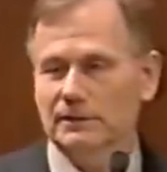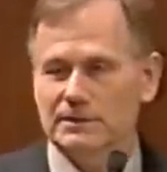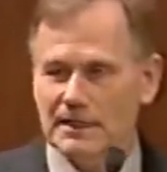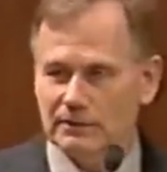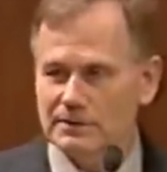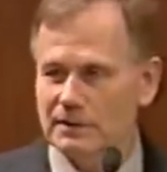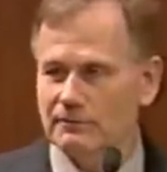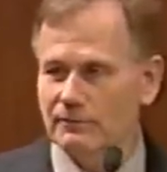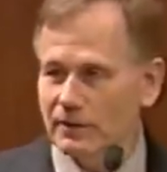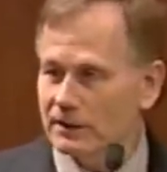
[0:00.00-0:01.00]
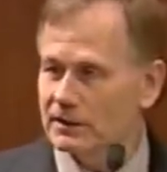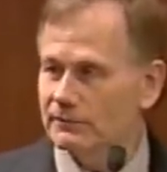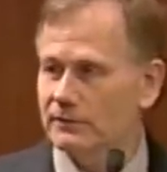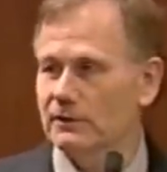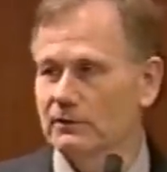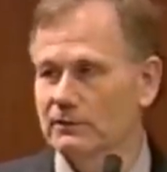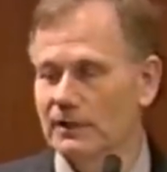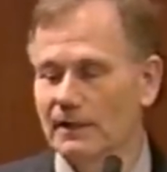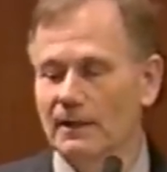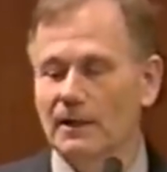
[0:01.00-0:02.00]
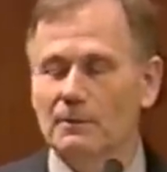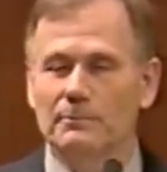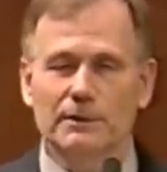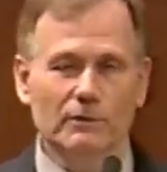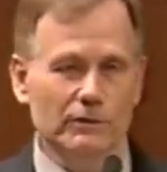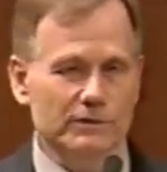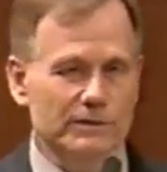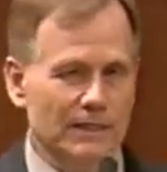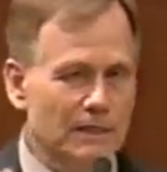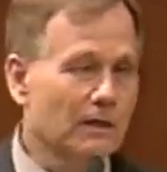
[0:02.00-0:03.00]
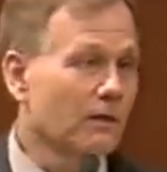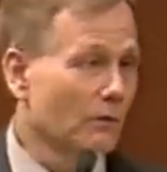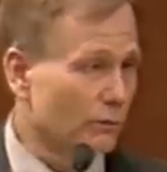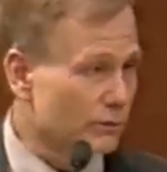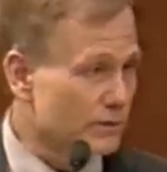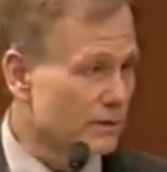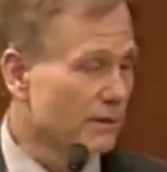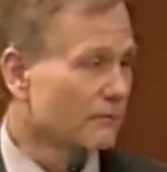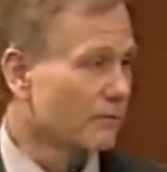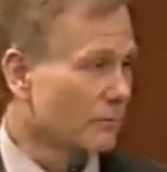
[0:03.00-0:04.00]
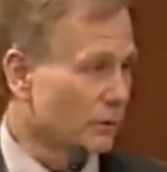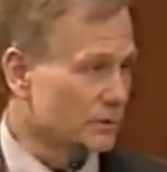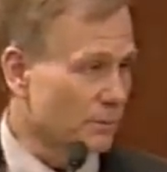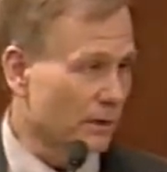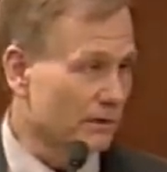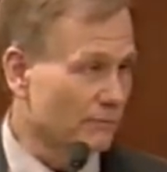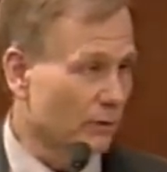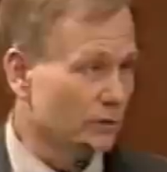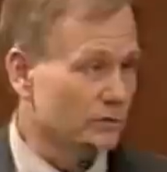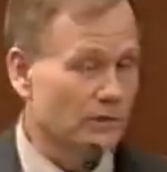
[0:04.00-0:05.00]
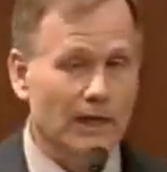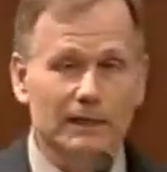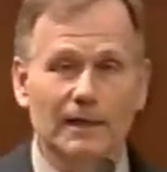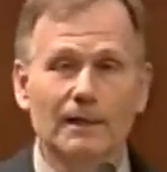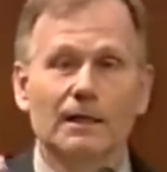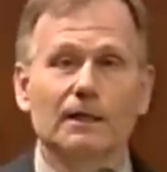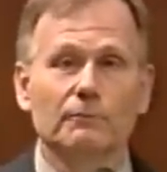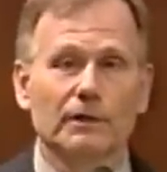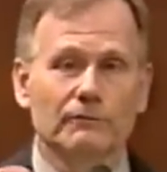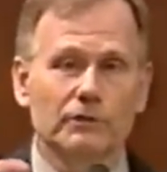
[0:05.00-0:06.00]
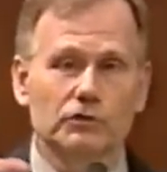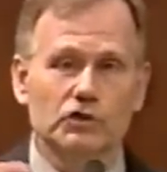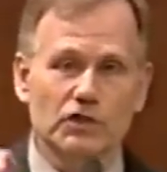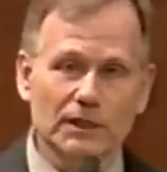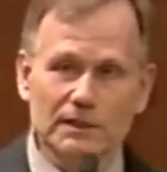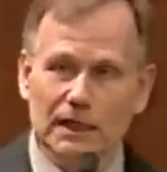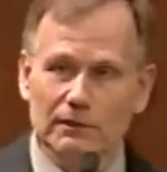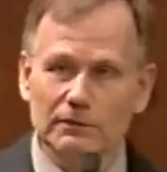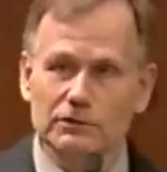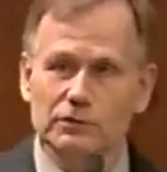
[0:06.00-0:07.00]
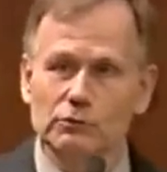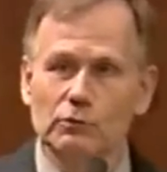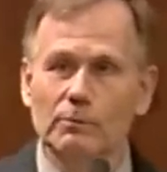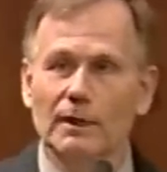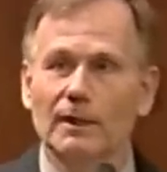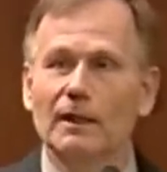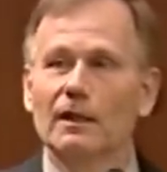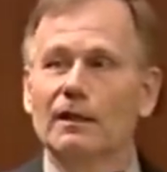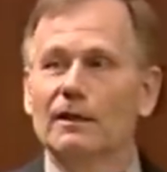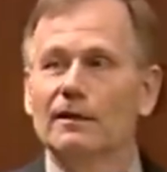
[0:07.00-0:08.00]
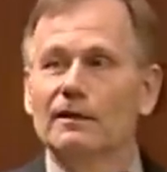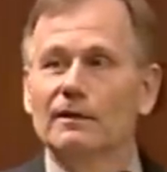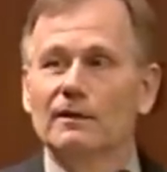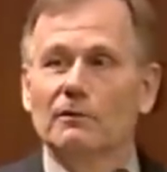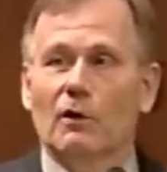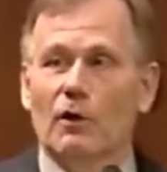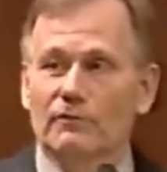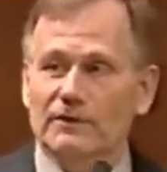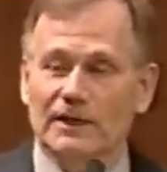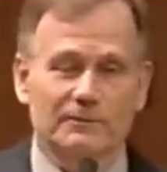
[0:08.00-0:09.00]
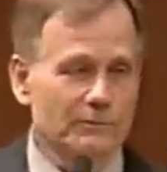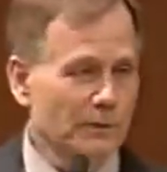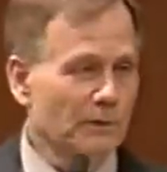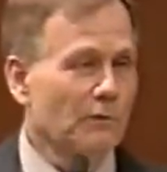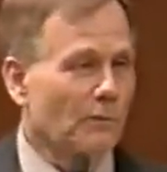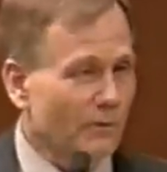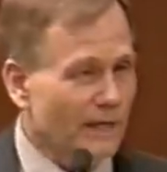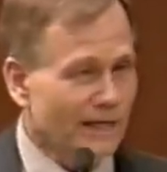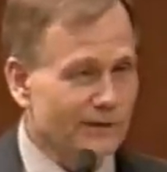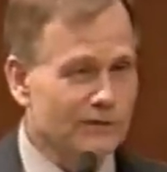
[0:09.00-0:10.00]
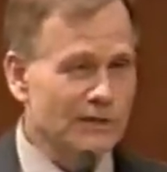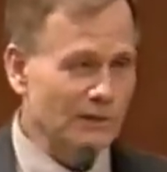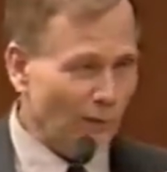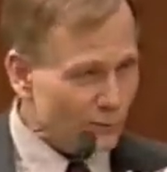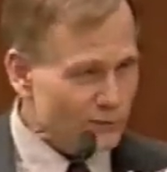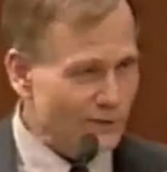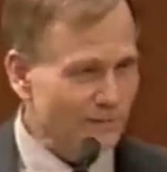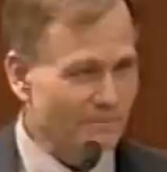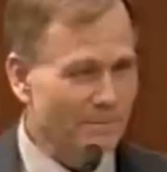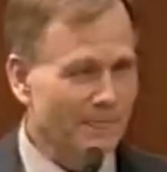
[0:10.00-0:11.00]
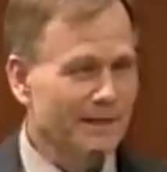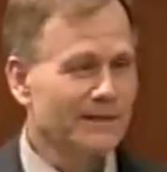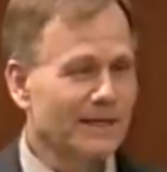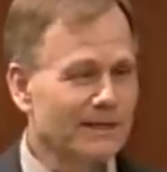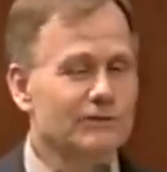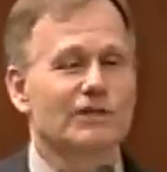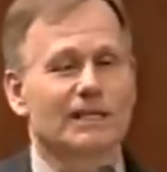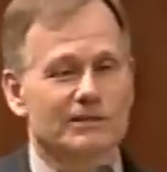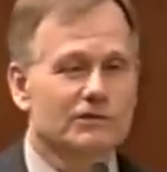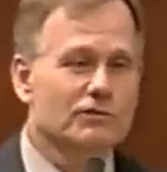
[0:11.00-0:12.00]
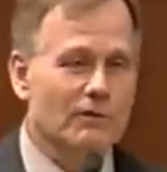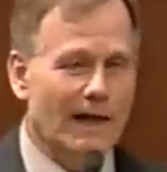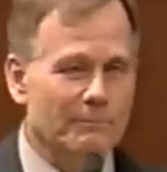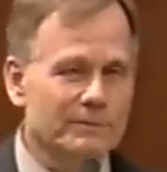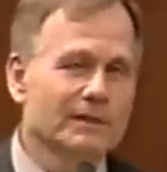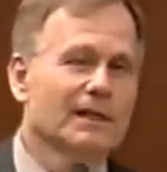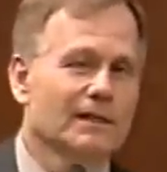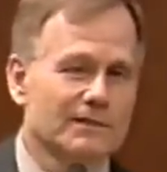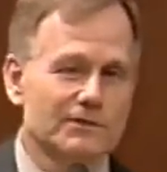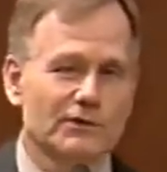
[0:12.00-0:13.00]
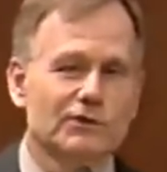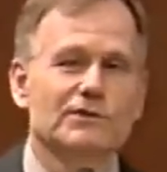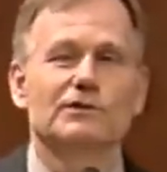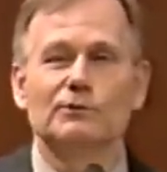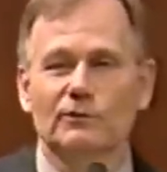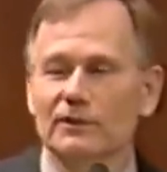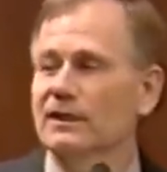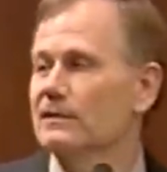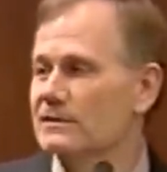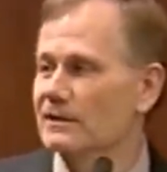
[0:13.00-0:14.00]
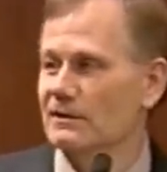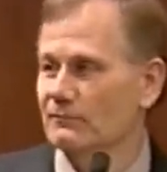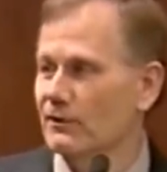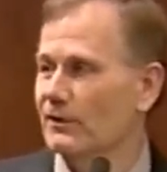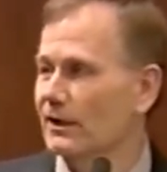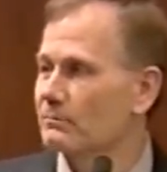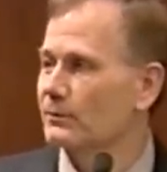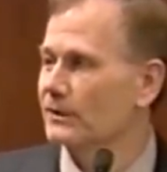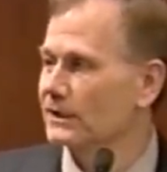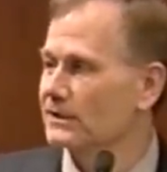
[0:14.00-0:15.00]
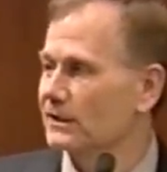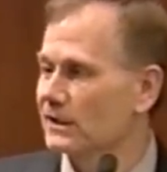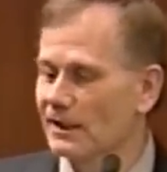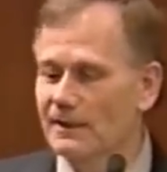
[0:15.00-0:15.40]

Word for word: sounds that are very difficult because they close, for the most part, the vocal tract. And whenever you shut down the tube, oftentimes we don't know where the energy goes. The energy gets trapped, and it starts to do things that are very unpredicted.